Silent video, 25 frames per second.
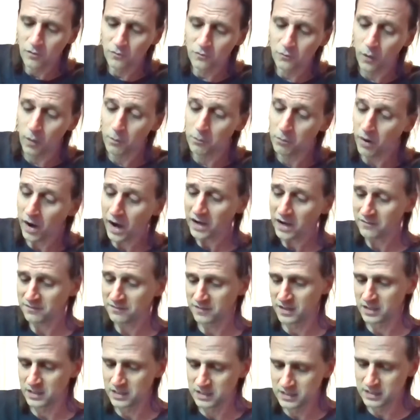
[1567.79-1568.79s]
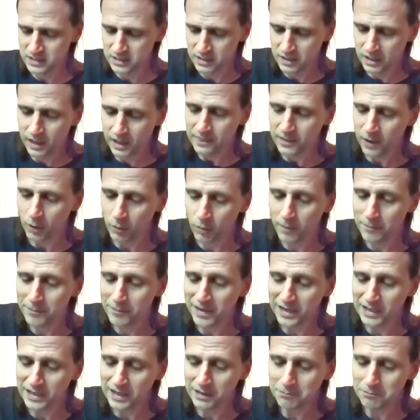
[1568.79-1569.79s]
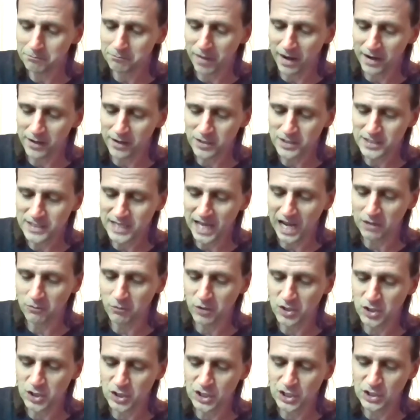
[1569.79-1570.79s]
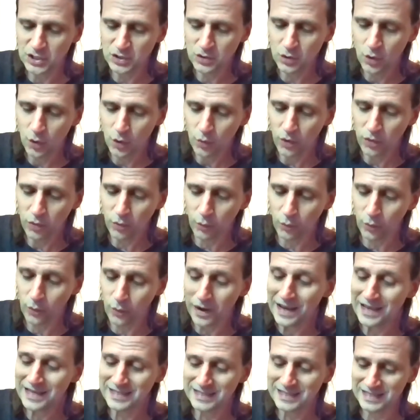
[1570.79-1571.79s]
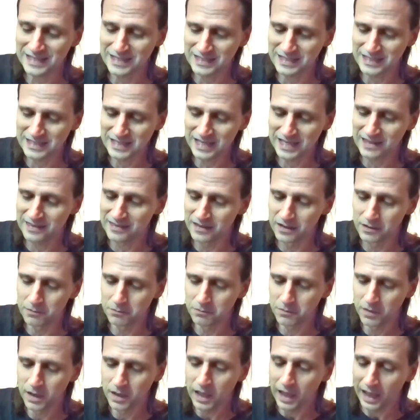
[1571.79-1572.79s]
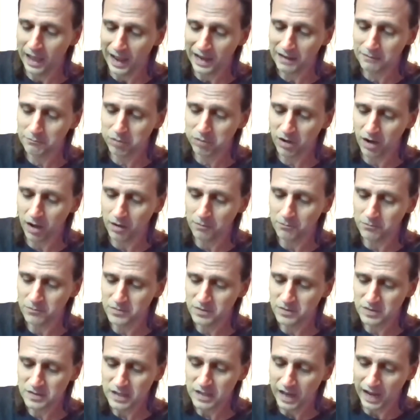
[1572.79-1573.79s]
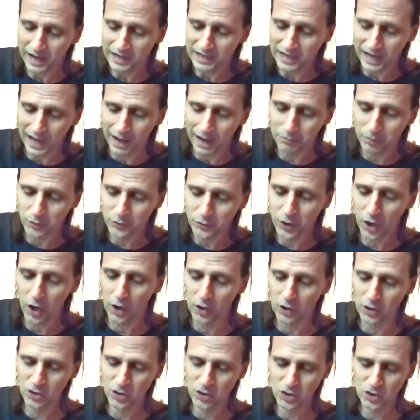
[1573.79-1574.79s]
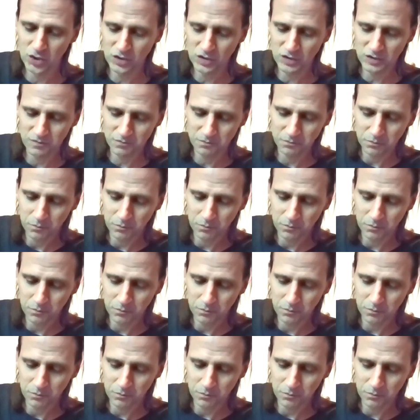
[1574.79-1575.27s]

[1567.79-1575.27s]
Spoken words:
For breakfast, there were peanut butter sandwiches with raisins in them, and plums and apple tarts.